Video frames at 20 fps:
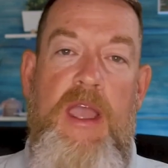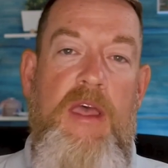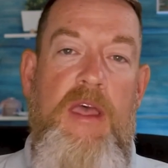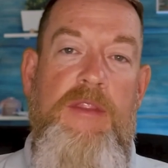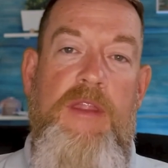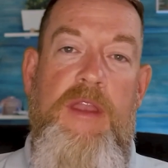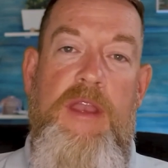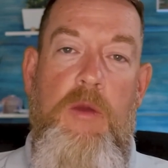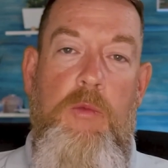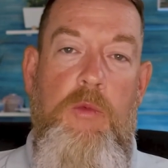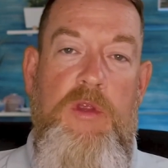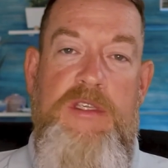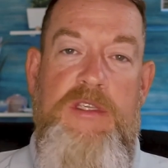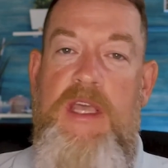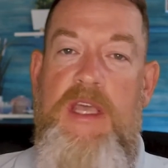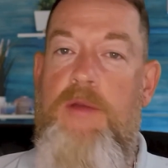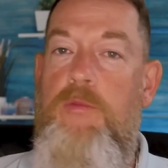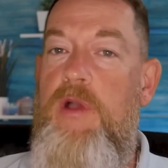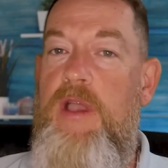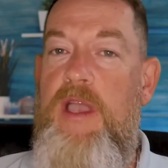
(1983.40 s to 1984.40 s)
on the network
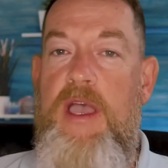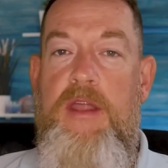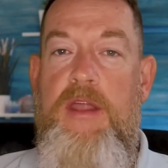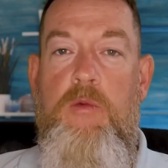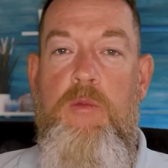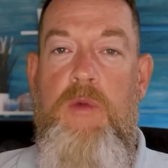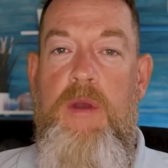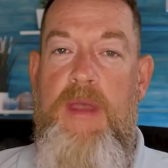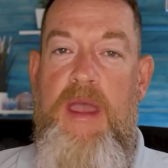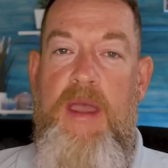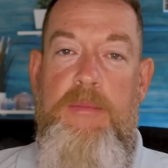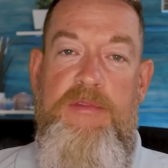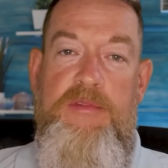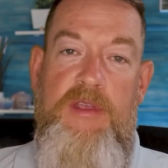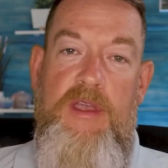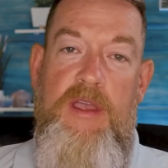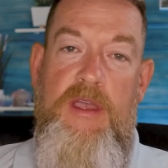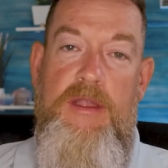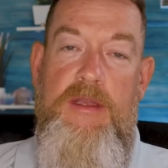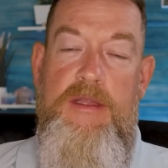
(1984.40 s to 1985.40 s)
side, one guy on the web app
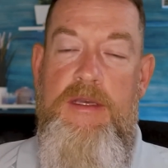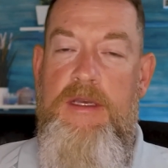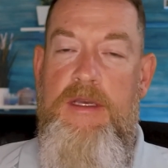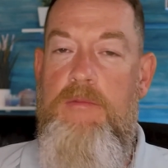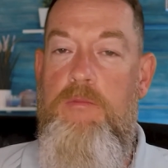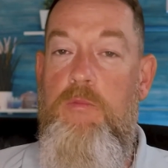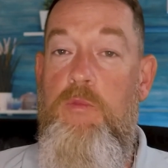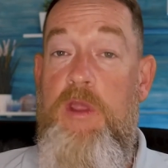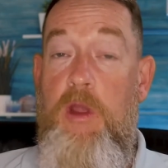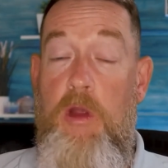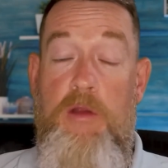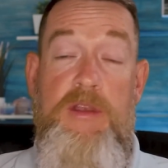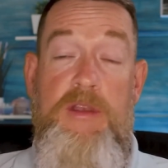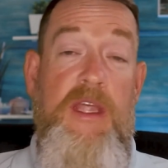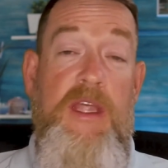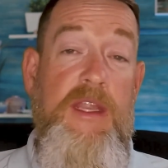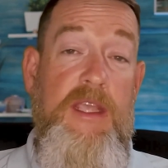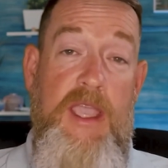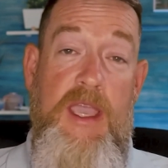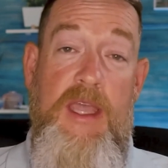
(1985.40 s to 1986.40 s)
side. We are
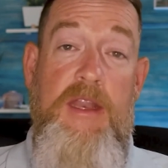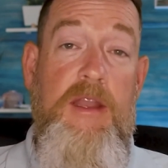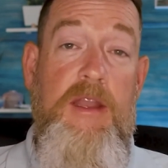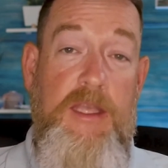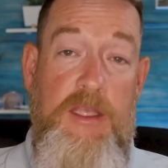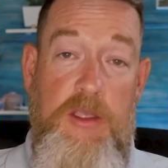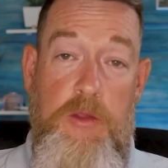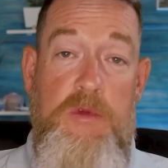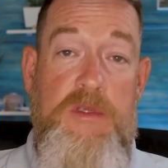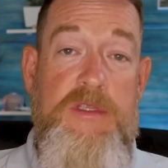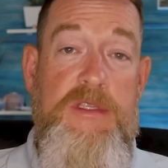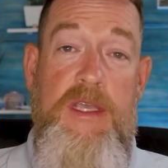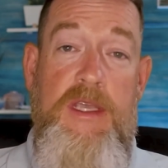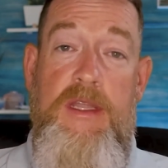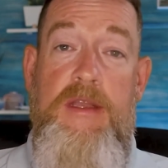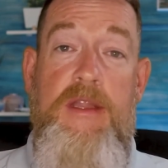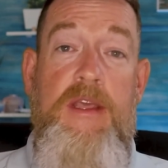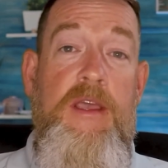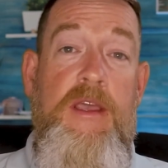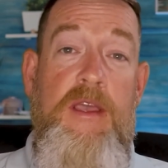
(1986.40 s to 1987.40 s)
dedicated, like you were
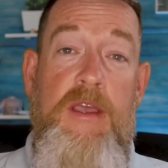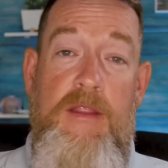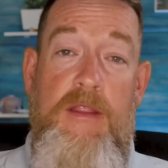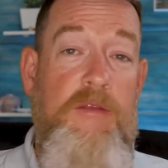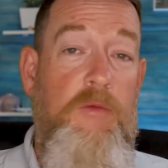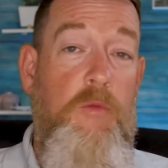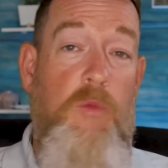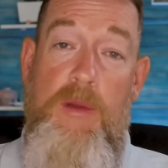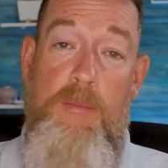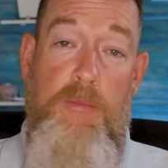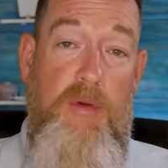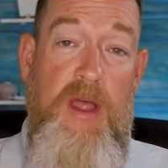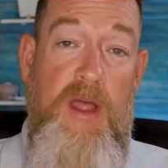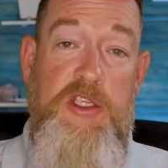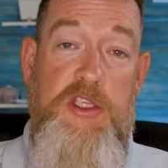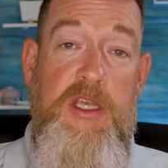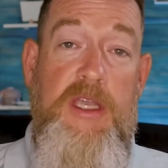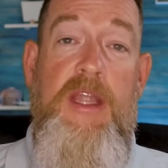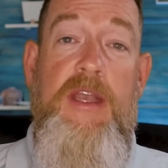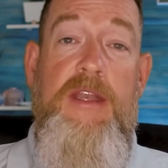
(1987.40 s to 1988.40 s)
saying, the one
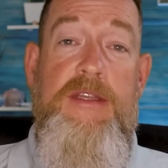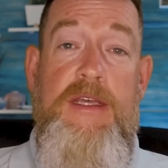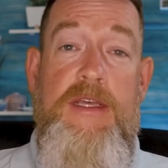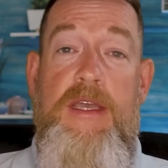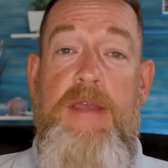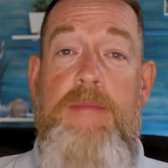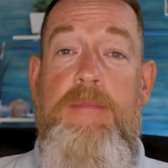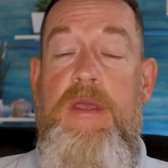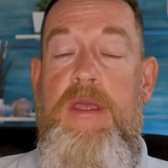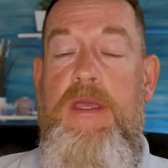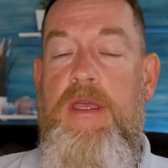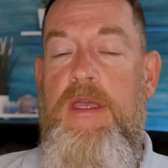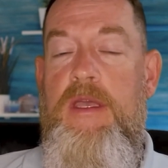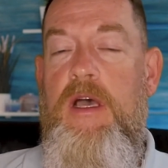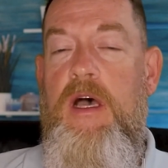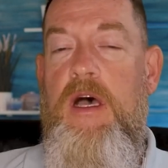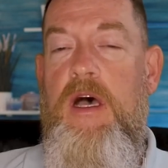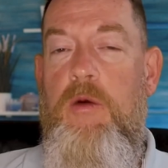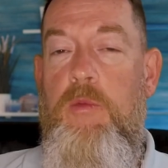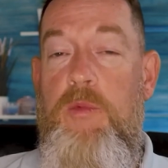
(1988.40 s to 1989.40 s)
project at a time.
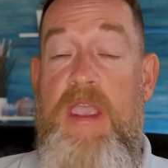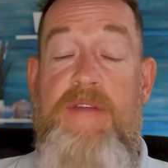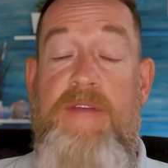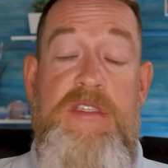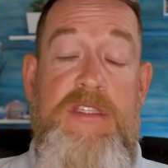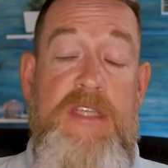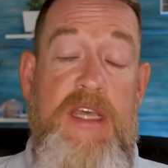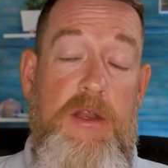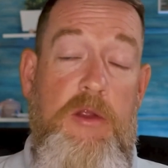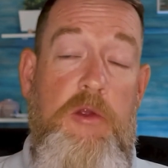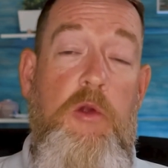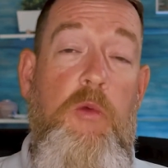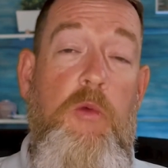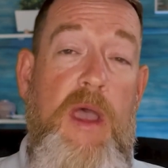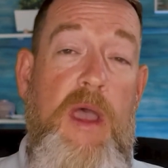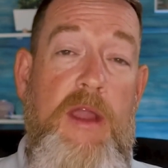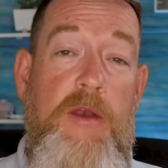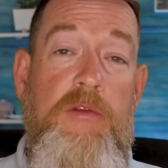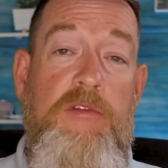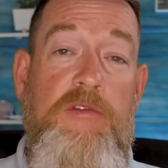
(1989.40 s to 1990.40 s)
We have a technical
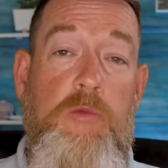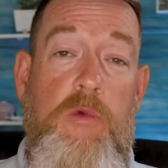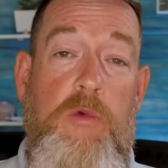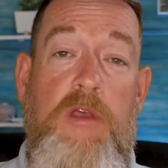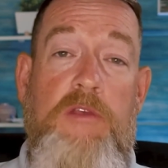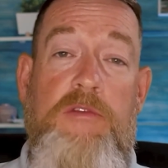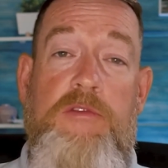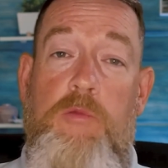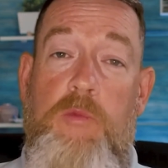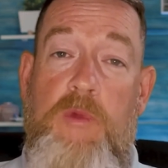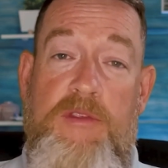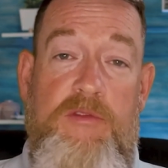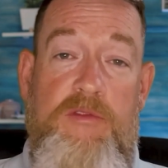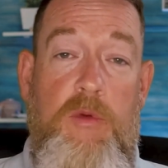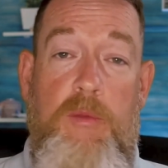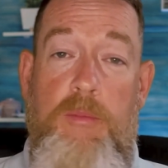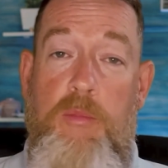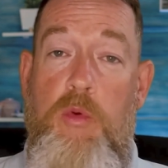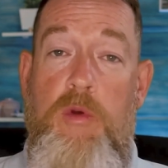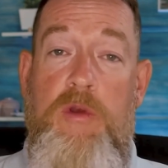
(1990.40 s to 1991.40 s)
writer as well. So once the
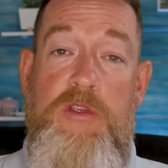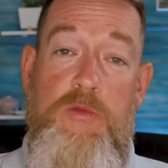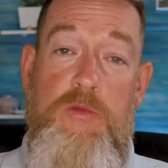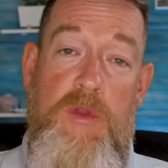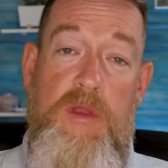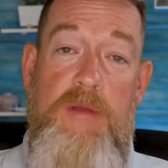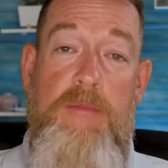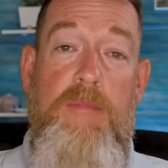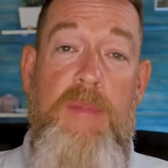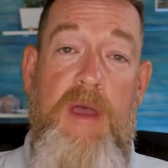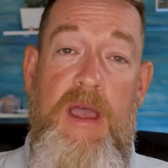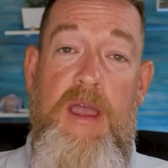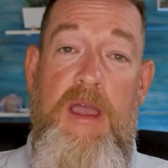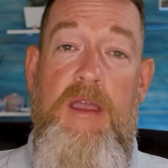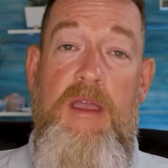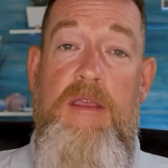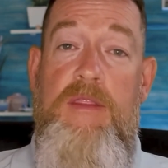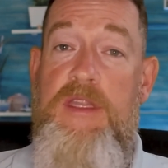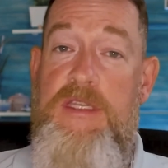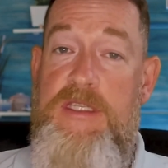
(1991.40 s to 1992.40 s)
report is written
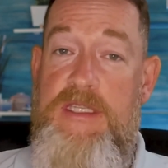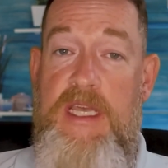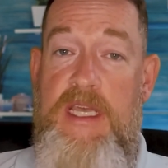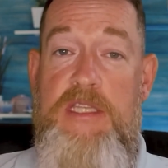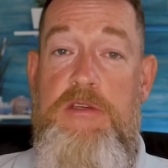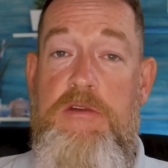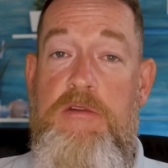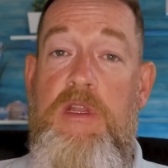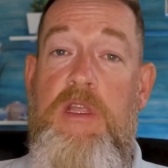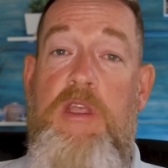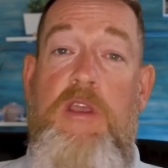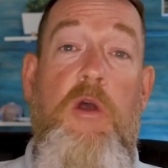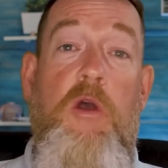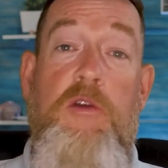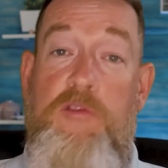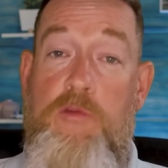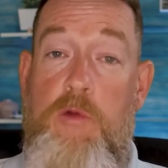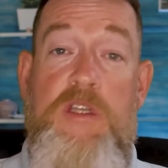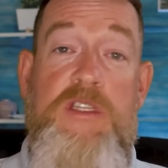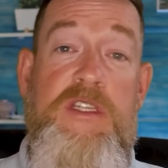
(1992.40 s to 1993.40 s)
by the tester, it goes
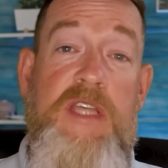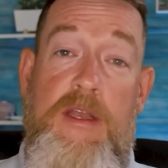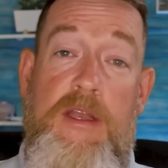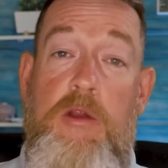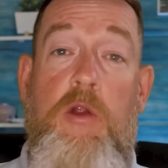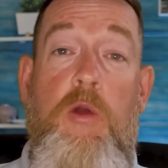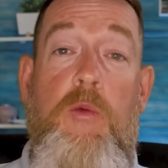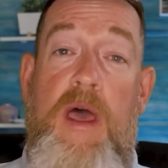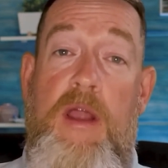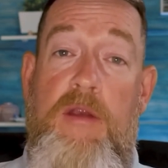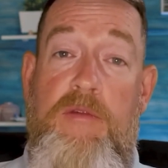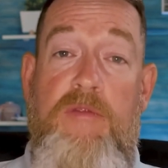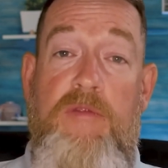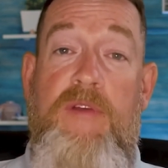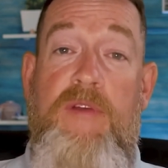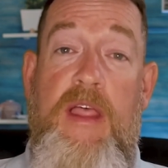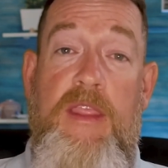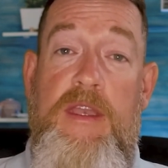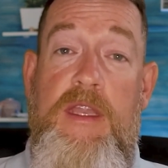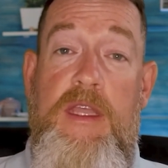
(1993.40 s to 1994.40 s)
to our technical writer for
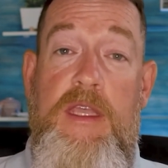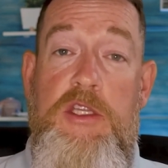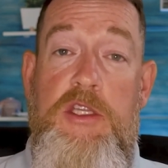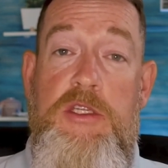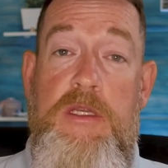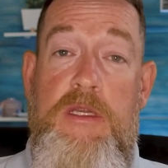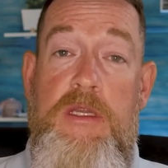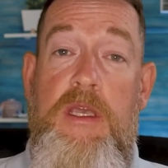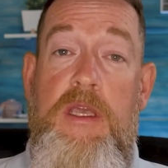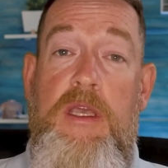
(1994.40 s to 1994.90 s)
validation.